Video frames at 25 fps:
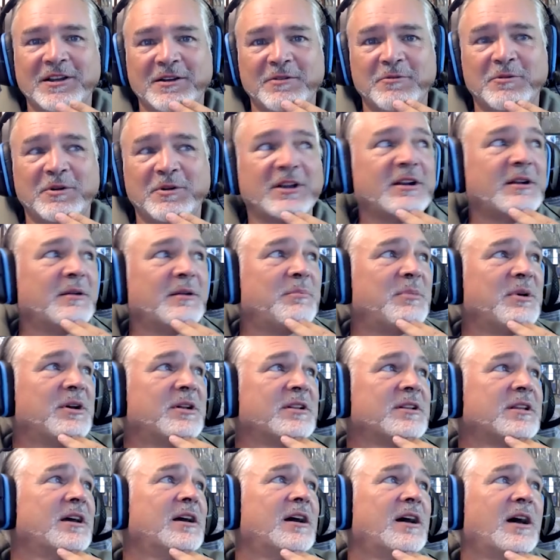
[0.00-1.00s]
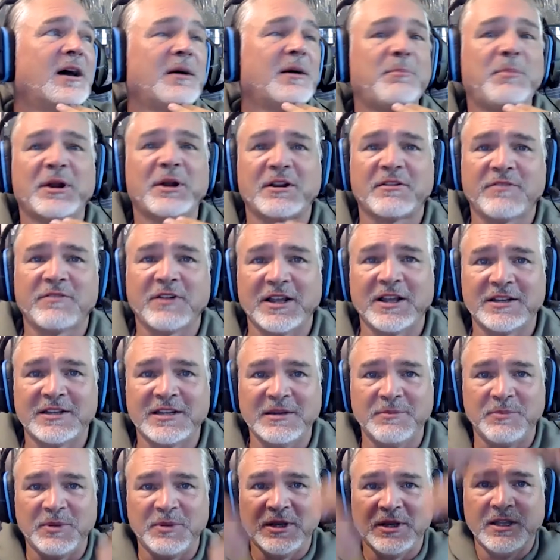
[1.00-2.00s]
we're going to build a butterfly
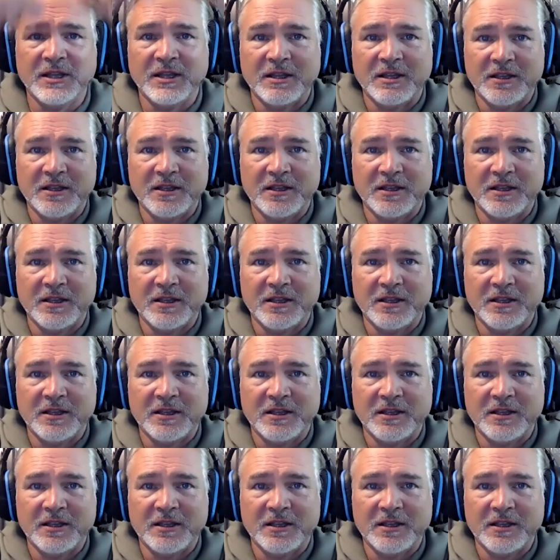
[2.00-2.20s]
teepee.